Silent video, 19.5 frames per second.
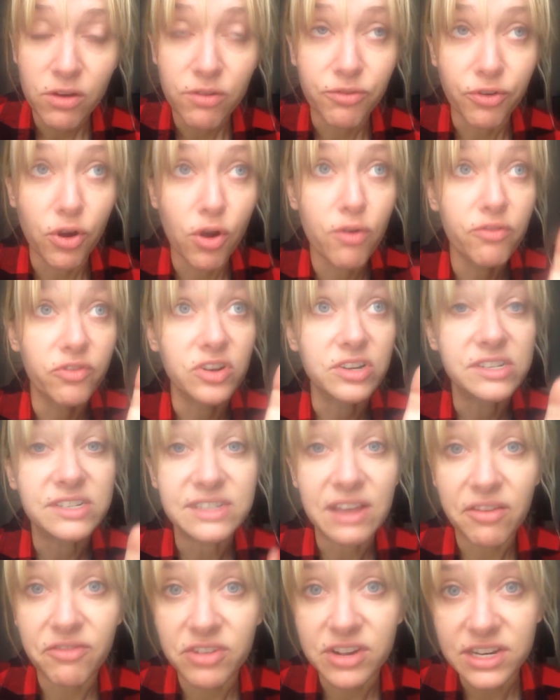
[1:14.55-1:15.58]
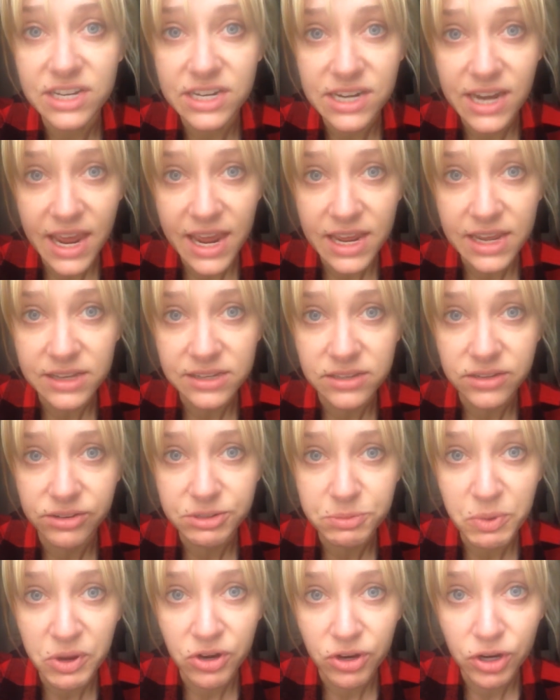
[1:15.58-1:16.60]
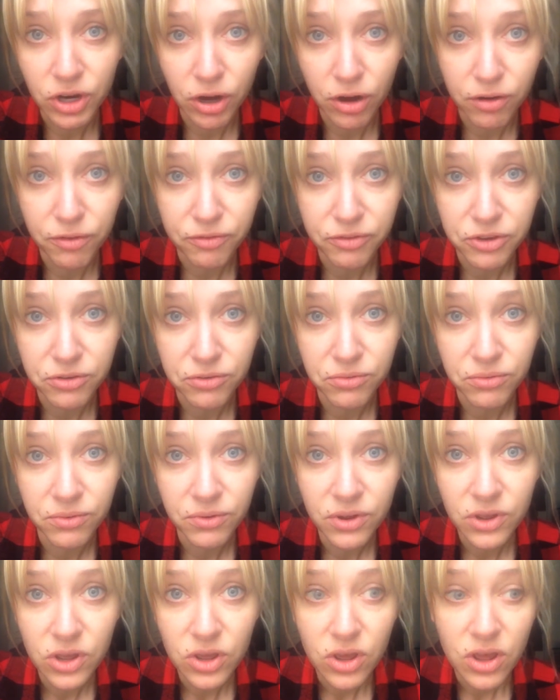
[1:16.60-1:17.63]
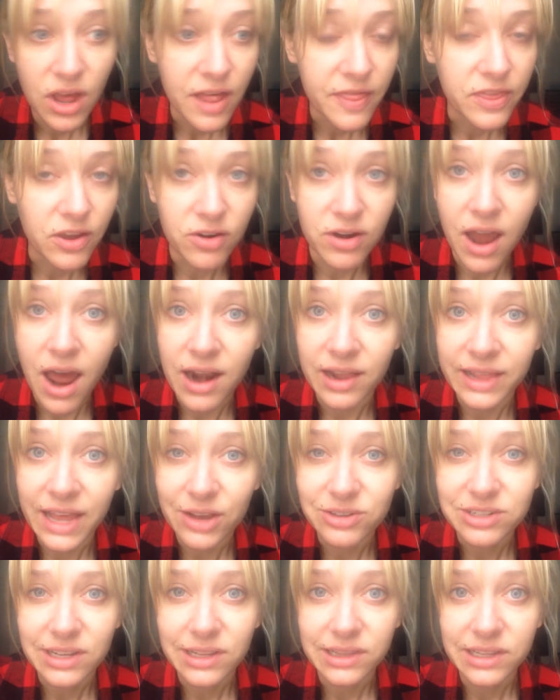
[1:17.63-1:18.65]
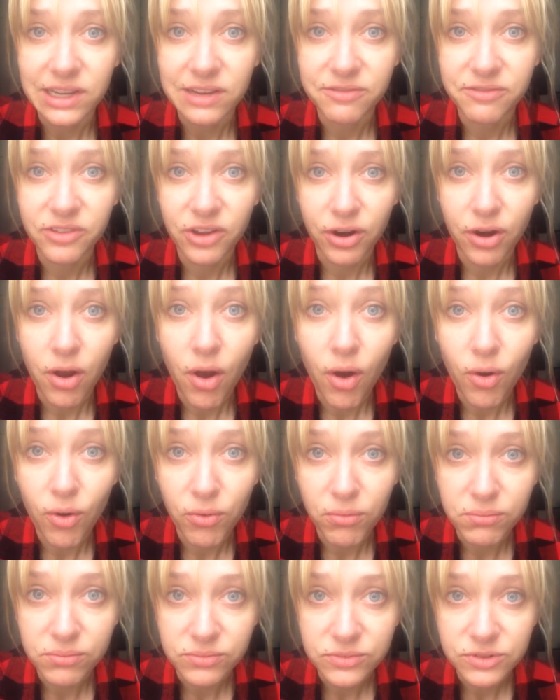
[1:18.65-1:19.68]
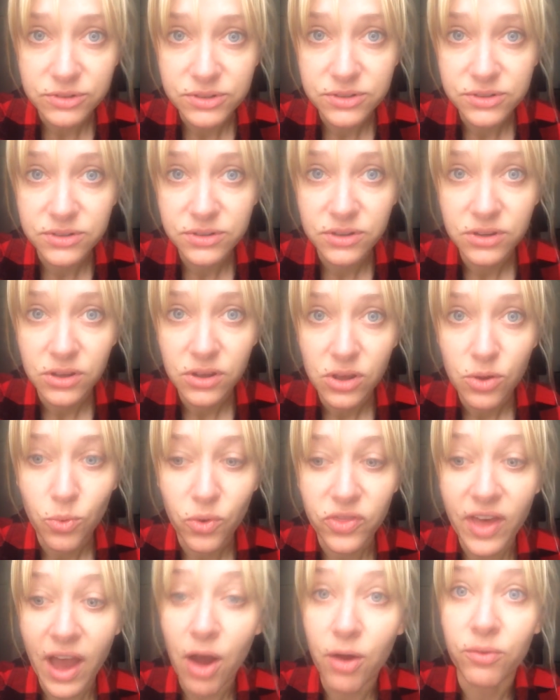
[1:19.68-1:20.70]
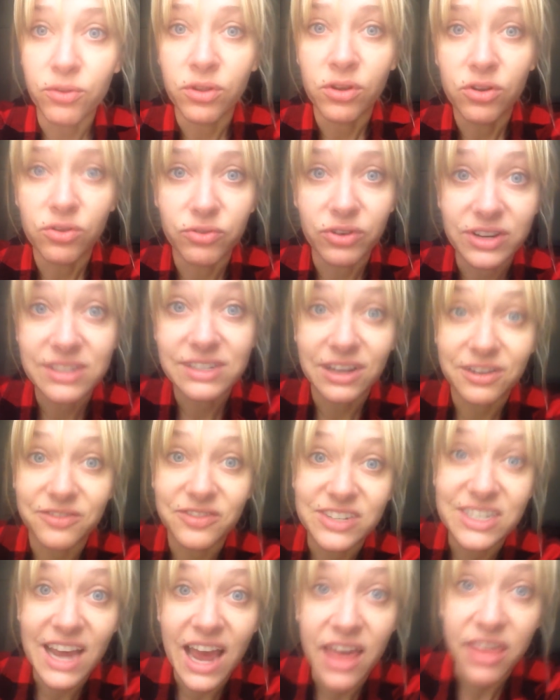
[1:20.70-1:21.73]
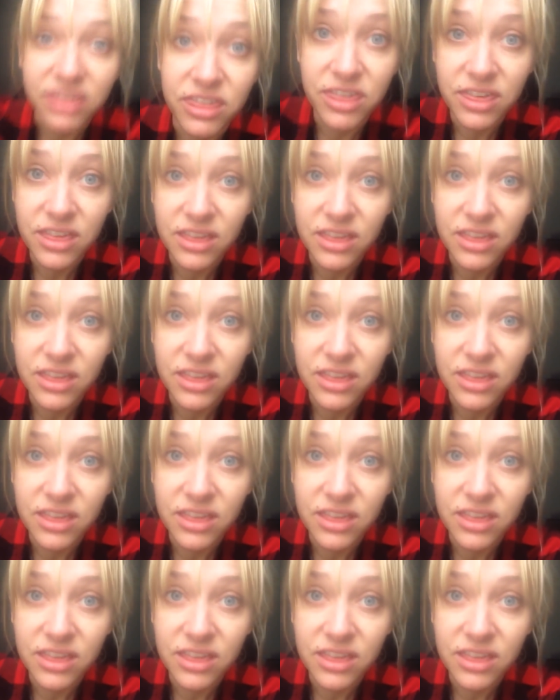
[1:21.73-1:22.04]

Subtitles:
For over 70 days, there's been a curfew. They're not allowed to leave their homes without risk of death.